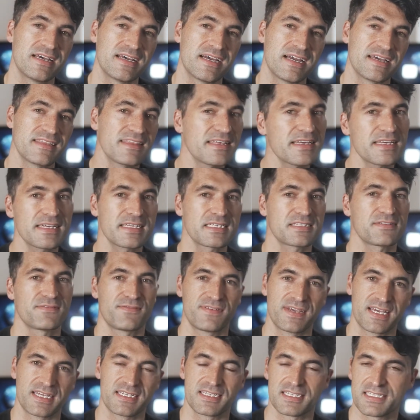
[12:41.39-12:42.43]
I think it's
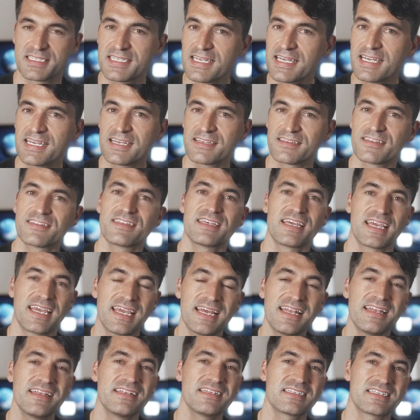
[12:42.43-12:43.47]
fair to say that the
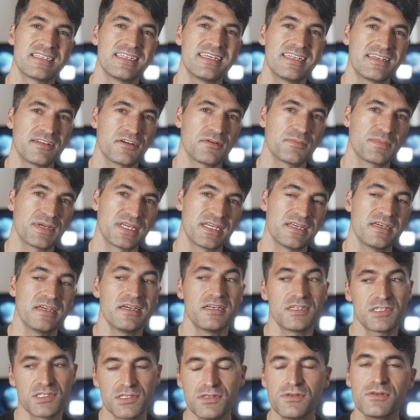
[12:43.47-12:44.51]
aliens need not be
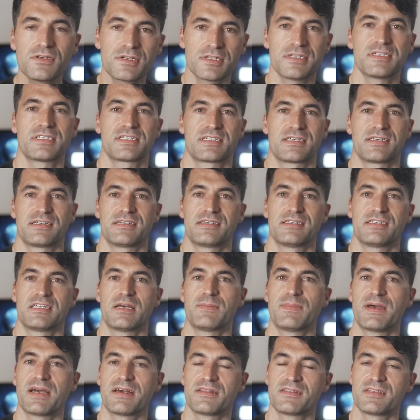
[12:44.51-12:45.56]
too concerned
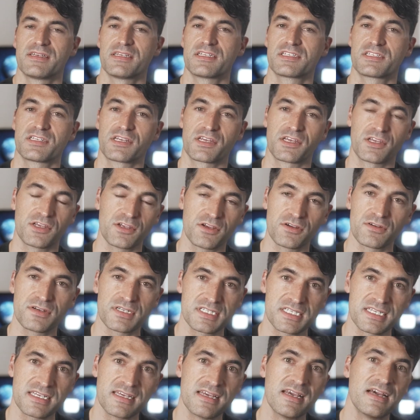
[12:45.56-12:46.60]
about the
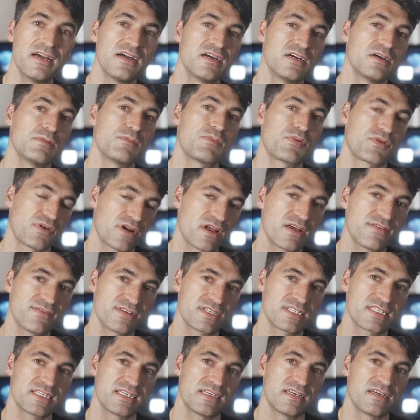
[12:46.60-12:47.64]
security and
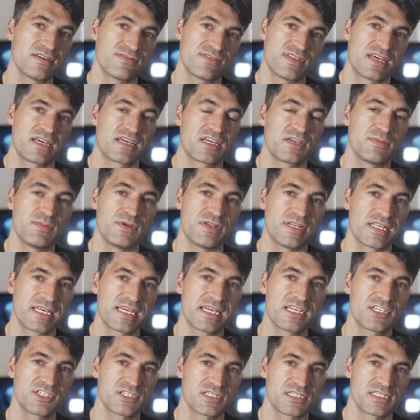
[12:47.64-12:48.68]
privacy of their
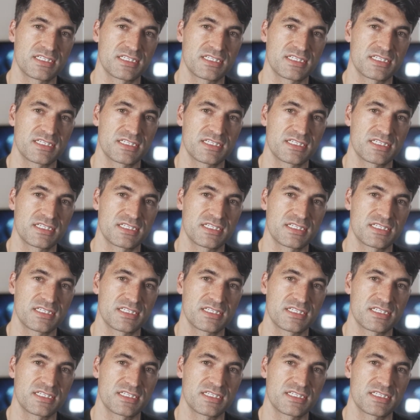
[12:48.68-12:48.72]
communication